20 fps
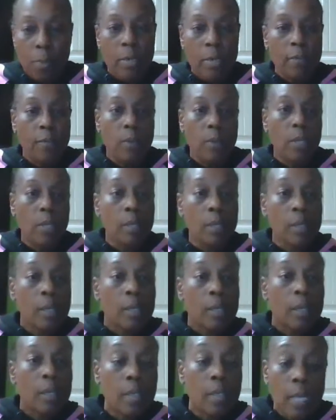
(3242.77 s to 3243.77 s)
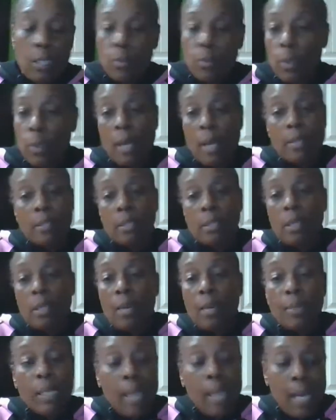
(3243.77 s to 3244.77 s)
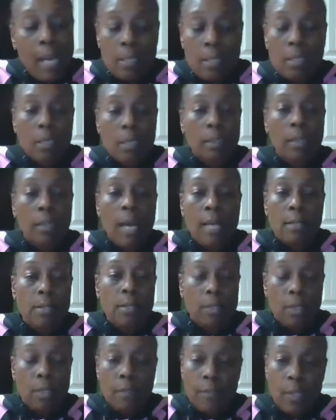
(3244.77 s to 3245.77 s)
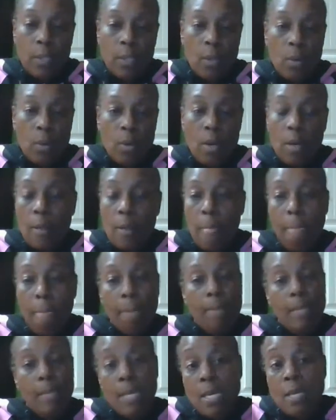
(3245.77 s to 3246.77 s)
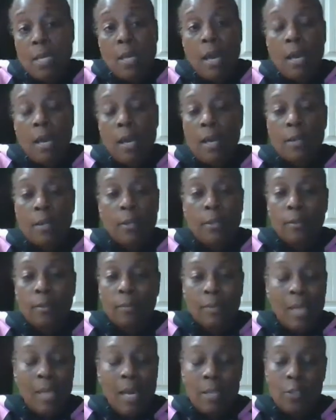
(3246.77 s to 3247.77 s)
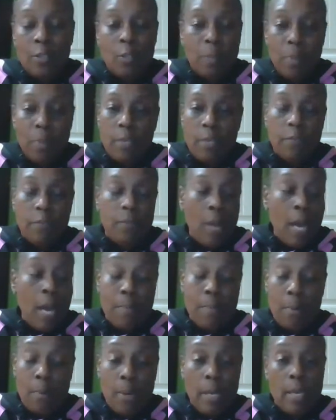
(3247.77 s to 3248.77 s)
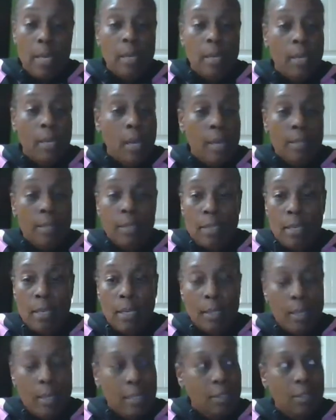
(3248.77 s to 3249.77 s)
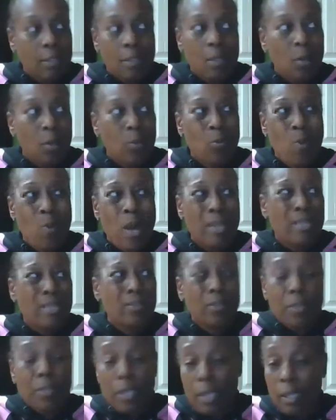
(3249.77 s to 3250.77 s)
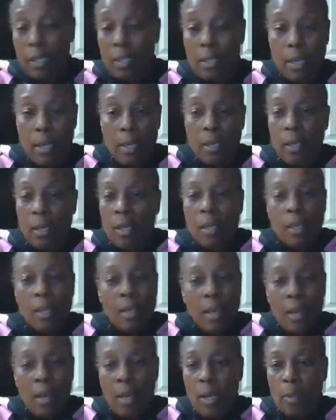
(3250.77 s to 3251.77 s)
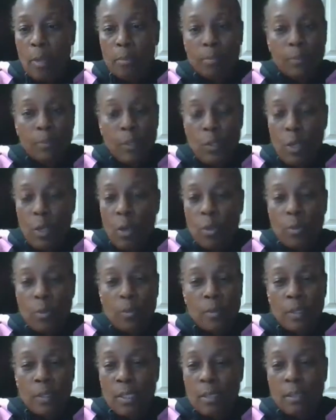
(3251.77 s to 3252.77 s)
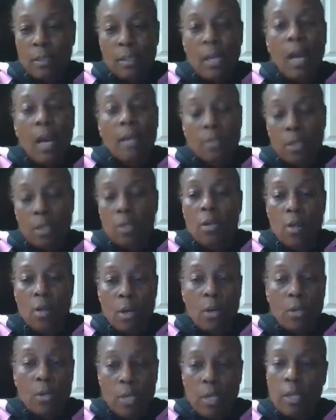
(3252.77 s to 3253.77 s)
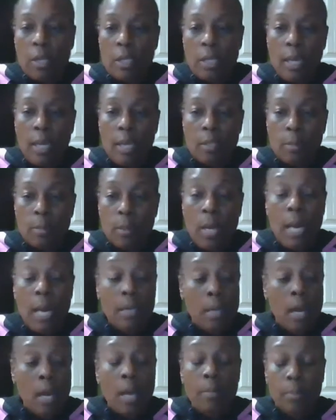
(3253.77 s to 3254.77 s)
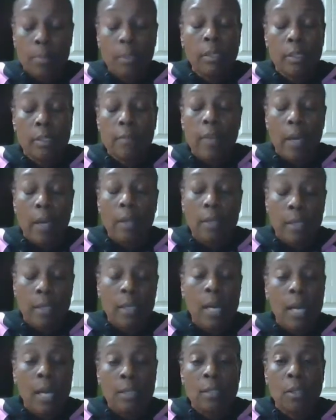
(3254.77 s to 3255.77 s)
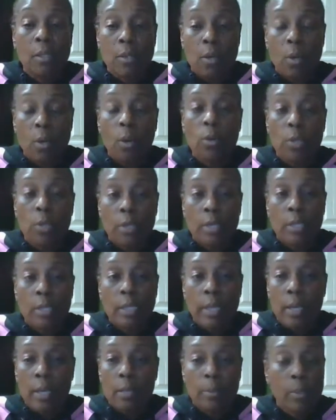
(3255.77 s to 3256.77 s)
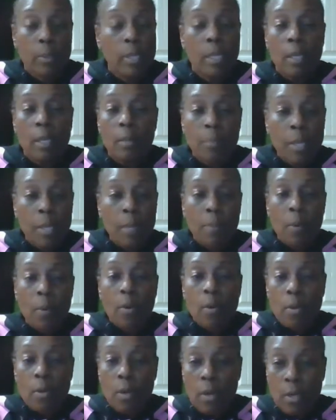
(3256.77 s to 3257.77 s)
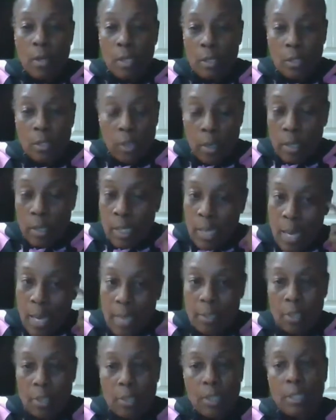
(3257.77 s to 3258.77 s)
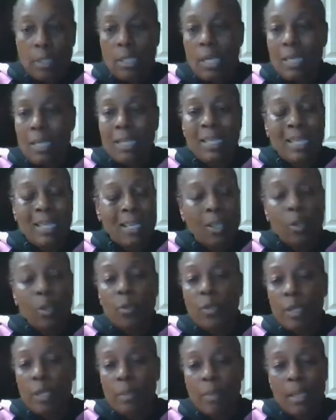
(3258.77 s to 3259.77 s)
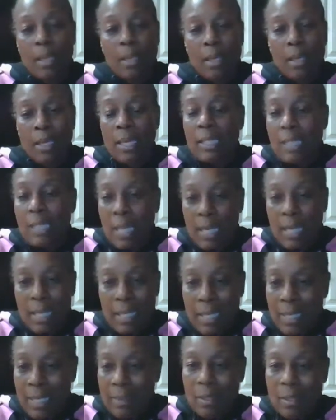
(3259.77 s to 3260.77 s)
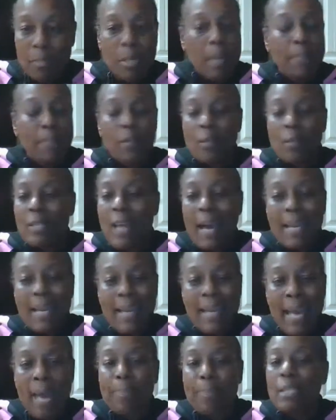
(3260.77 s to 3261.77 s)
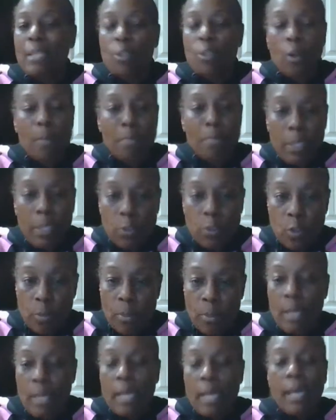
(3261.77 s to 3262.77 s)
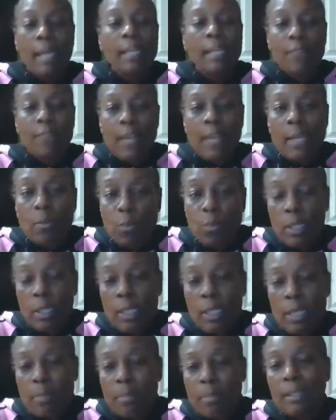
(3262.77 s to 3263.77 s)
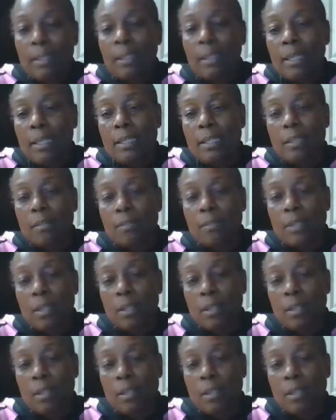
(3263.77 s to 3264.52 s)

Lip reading: pray for her. That's what I say. I mean, I see a lot of stuff that go on, and I just pray. I pray and I see it and I just go, why entertain that? God's going to hold her accountable. I believe that God's going to hold her accountable. People their conscience is going to kill them. It's going to eat them up. They're not happy. They're miserable. And if they really believe,